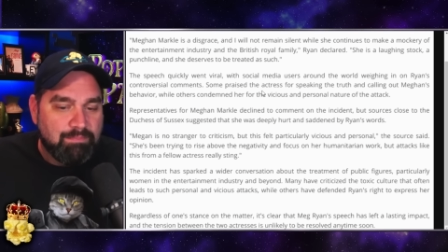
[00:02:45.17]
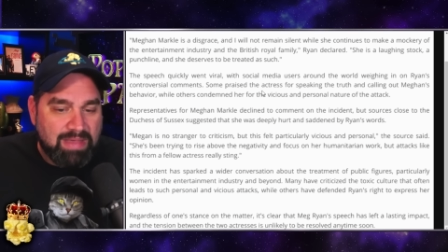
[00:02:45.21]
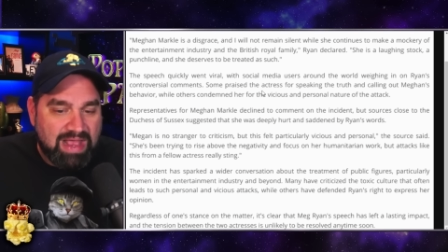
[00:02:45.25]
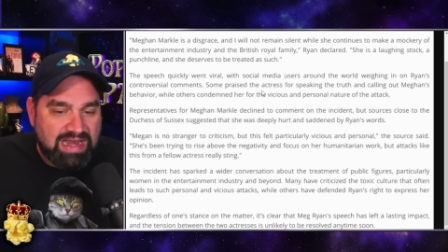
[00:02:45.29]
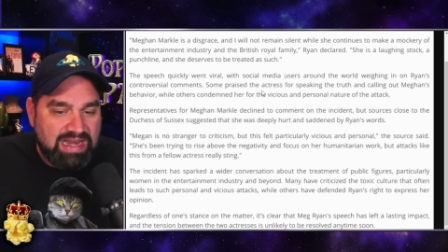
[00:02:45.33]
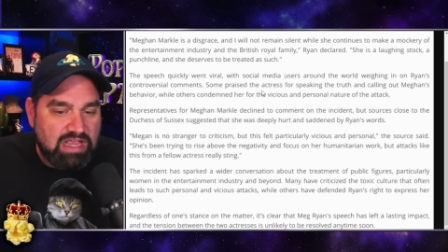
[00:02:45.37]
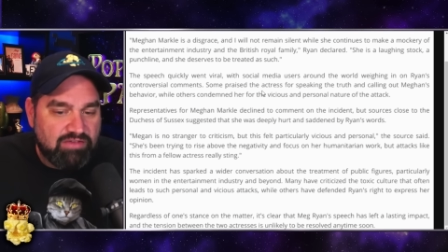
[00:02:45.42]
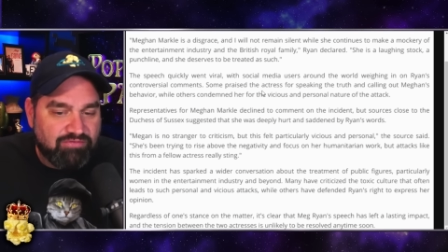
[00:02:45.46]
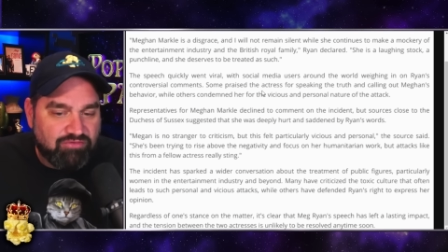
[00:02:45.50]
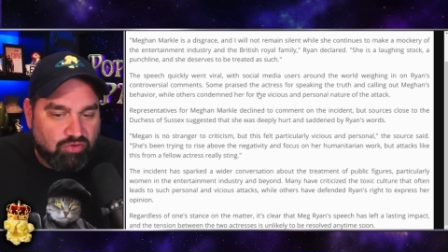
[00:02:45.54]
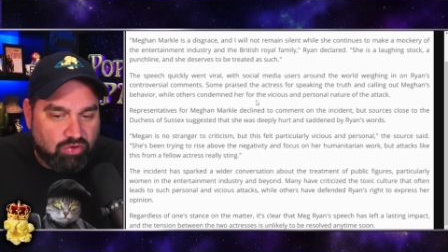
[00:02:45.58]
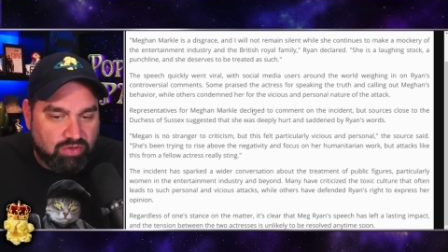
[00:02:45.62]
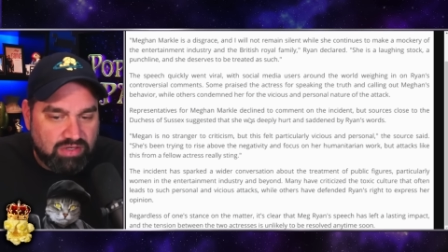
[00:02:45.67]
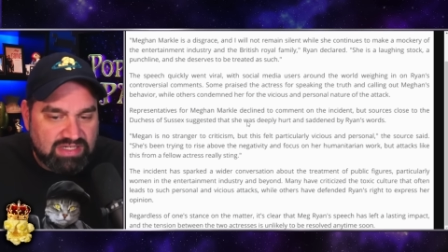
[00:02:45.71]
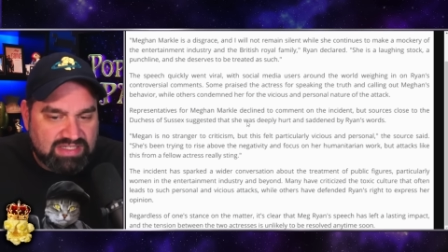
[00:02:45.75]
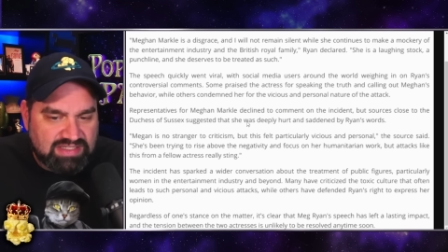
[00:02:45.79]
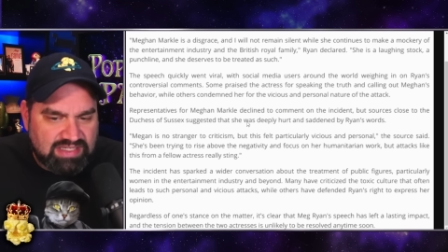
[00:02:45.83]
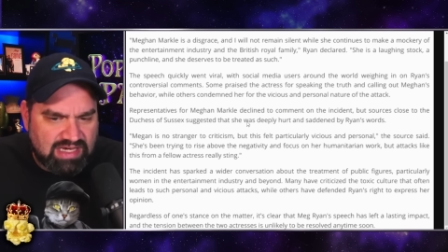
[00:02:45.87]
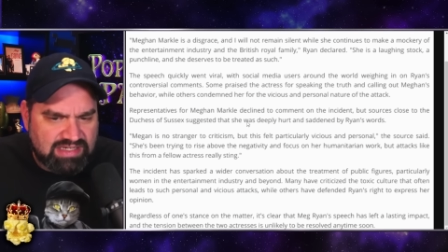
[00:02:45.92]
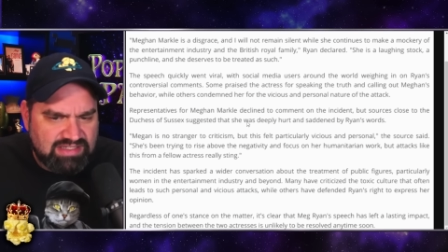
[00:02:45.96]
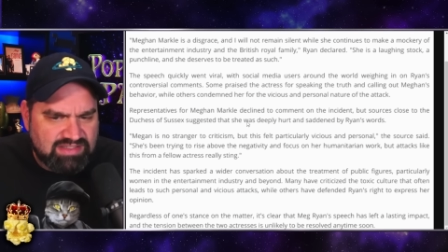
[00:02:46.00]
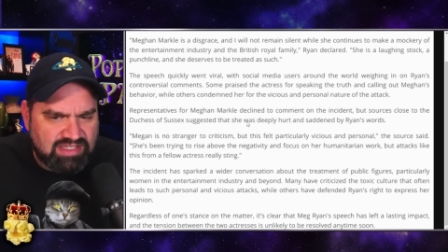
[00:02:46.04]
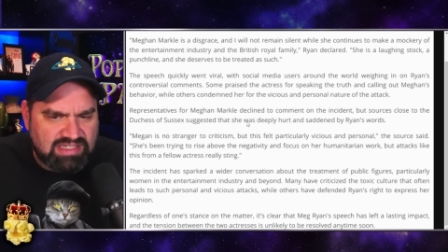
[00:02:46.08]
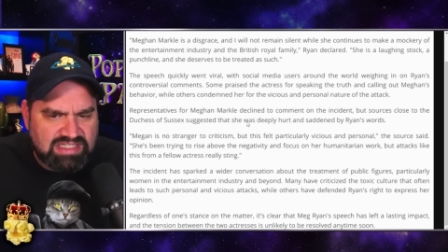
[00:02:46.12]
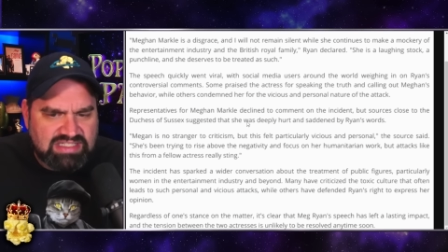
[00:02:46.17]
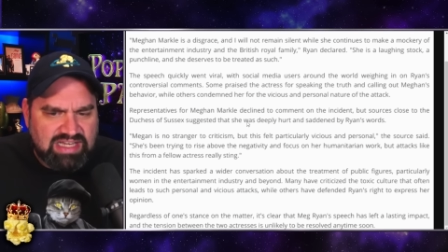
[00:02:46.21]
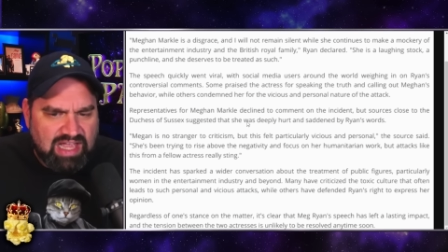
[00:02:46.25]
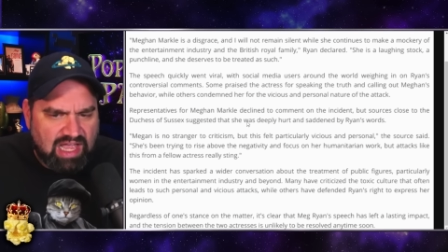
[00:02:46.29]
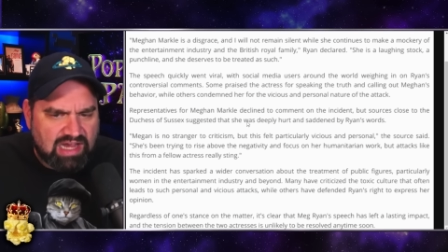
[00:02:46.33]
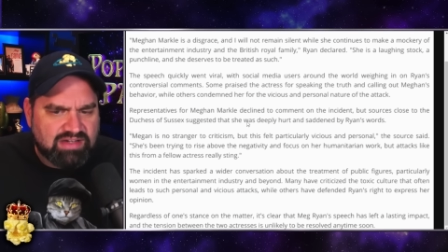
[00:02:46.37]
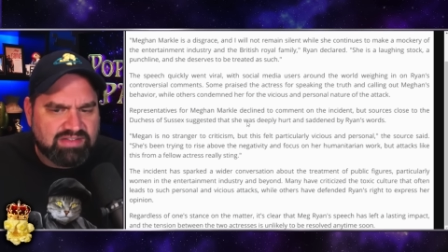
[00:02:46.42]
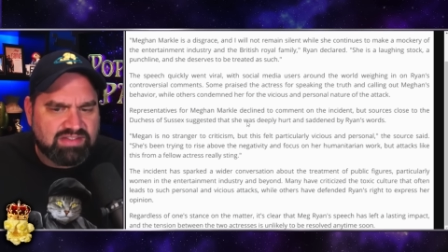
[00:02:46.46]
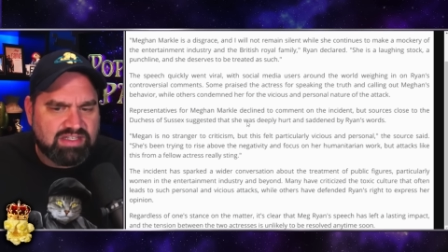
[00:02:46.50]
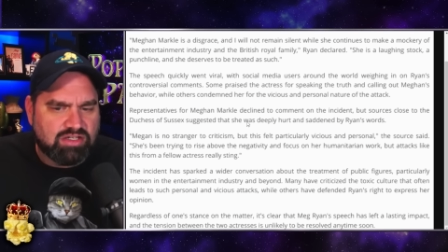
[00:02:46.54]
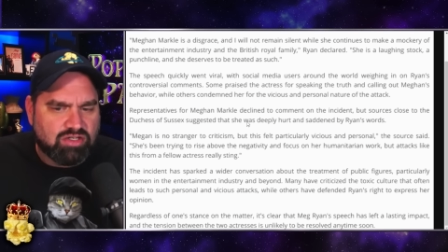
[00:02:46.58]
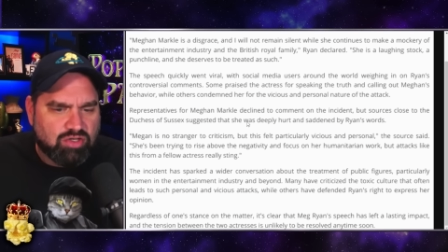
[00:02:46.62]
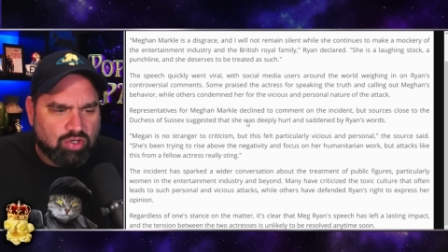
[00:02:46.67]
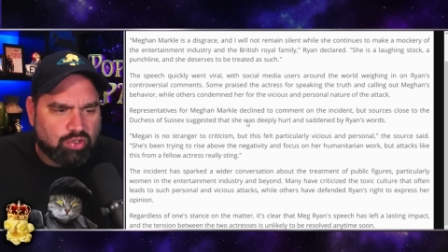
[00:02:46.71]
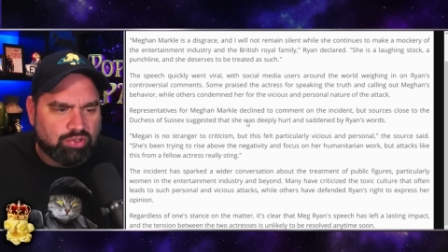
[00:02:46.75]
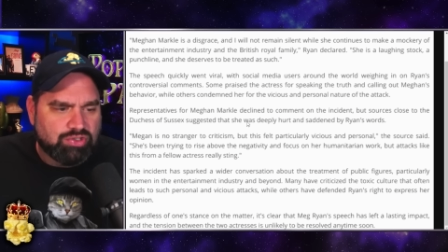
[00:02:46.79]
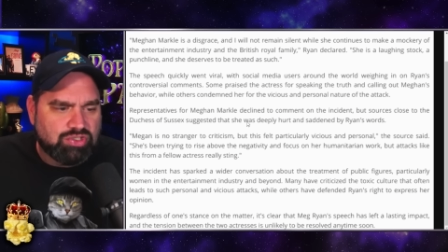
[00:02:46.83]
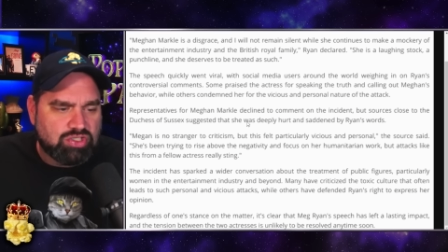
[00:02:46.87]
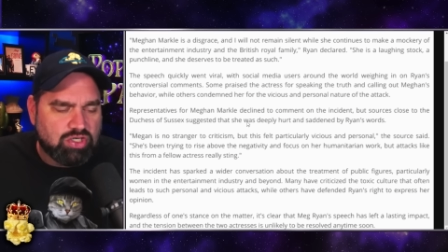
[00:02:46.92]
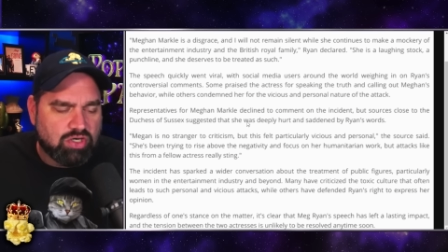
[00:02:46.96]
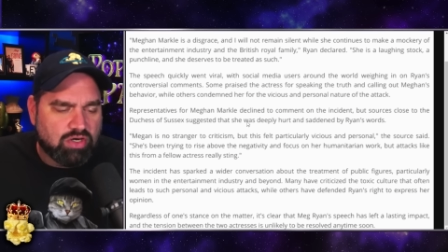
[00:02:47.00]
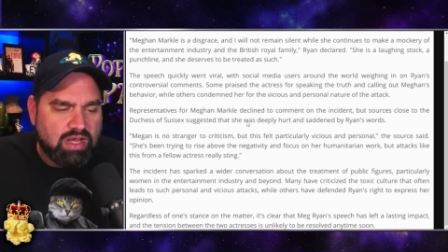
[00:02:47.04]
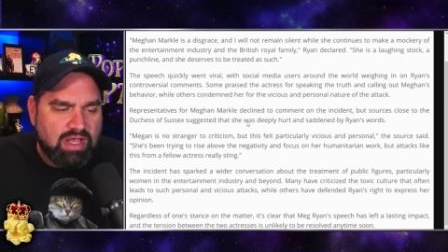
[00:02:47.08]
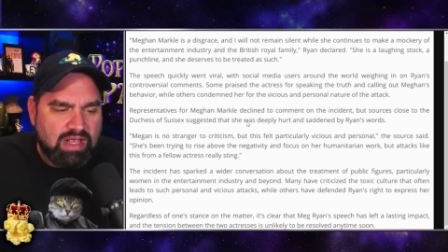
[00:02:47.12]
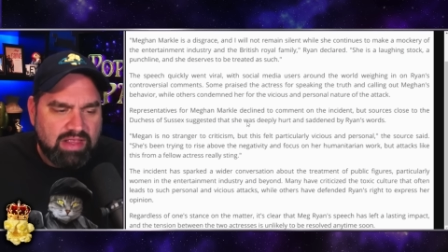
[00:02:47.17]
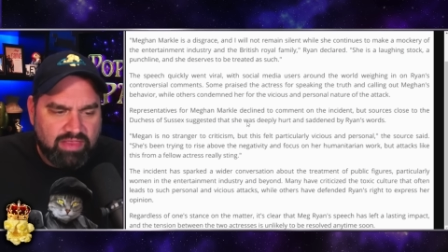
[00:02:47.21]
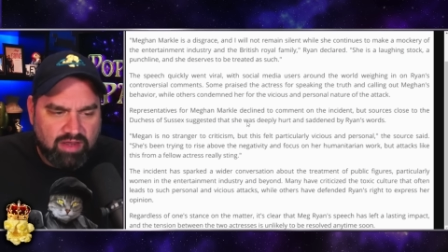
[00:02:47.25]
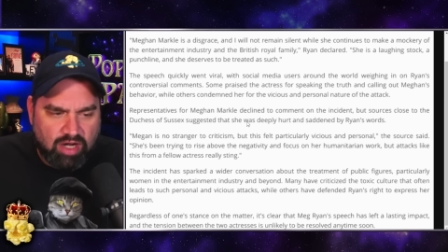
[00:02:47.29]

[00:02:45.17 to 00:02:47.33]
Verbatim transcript: Many have criticized the toxic culture